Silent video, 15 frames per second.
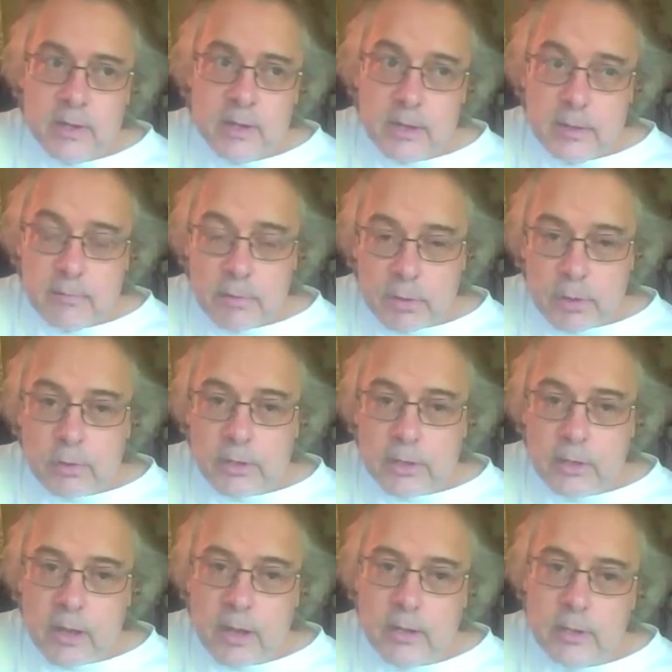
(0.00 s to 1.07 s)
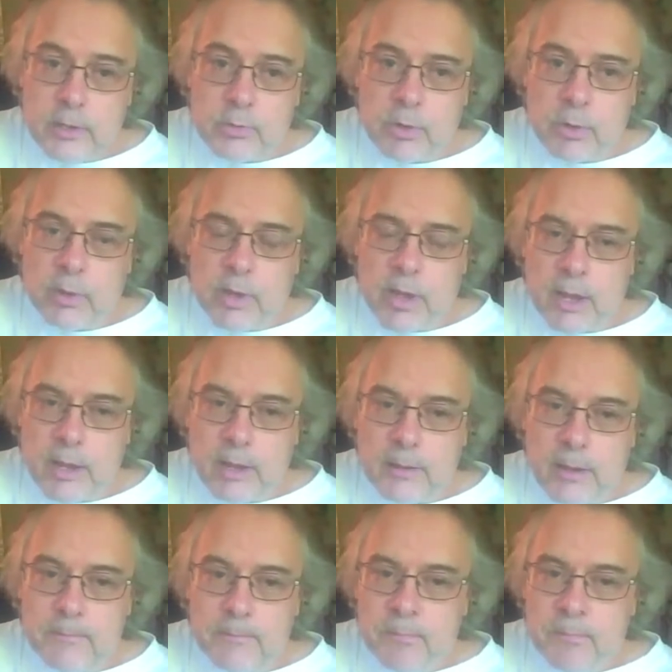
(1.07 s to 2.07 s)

and even the early nineties, where we had,